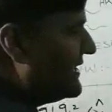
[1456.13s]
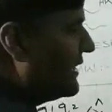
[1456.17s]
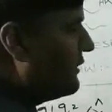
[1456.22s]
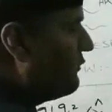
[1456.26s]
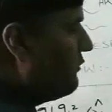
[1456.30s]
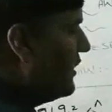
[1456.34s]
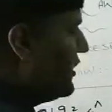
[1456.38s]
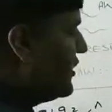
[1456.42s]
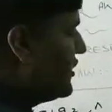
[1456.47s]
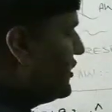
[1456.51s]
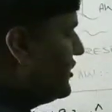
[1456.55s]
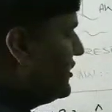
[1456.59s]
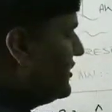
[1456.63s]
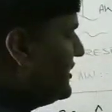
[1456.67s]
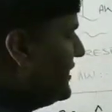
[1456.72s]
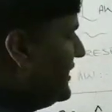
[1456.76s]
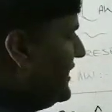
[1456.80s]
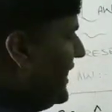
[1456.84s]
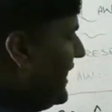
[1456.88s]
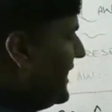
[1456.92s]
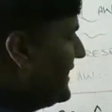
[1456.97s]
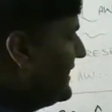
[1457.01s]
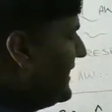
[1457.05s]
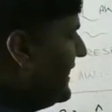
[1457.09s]
equation
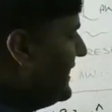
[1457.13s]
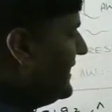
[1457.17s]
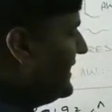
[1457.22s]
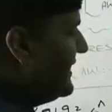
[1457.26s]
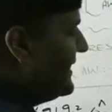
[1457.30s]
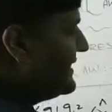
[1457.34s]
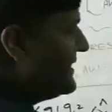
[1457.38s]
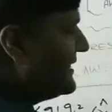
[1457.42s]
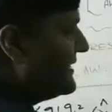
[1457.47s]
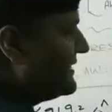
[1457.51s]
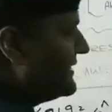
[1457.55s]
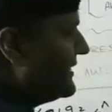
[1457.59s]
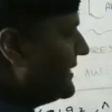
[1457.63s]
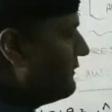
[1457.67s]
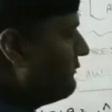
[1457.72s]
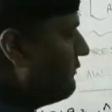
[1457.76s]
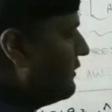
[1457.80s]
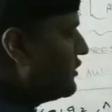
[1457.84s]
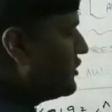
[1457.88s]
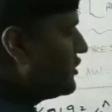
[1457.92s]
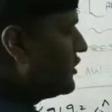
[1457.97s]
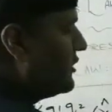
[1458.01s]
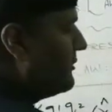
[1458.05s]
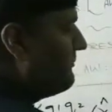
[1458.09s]
C, and then it is
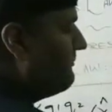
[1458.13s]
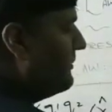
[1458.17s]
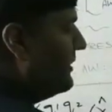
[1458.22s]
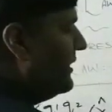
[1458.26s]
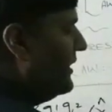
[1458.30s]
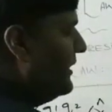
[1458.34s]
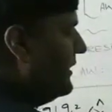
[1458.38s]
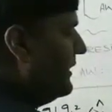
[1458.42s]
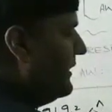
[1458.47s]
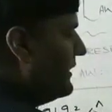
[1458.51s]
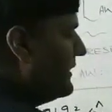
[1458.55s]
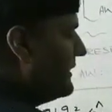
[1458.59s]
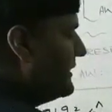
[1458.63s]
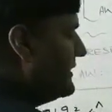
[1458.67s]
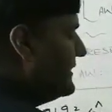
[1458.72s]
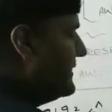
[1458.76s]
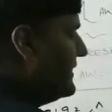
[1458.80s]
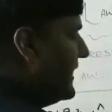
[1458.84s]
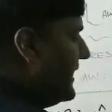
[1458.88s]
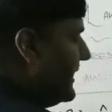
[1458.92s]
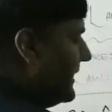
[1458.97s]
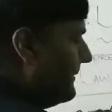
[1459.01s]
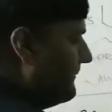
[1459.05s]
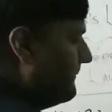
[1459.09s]
equation number
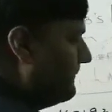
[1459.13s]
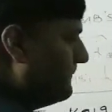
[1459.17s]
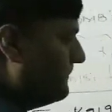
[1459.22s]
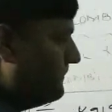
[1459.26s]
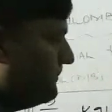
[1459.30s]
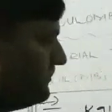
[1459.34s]
D.